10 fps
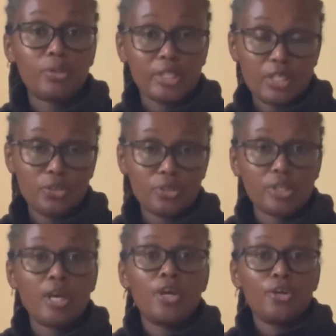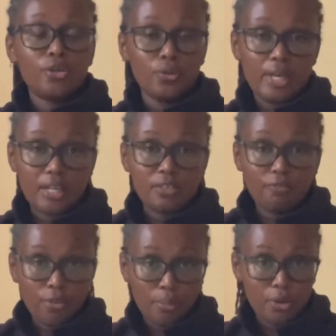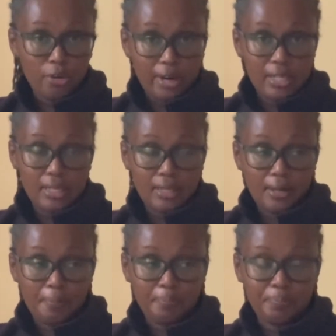protection you get from your riding gear.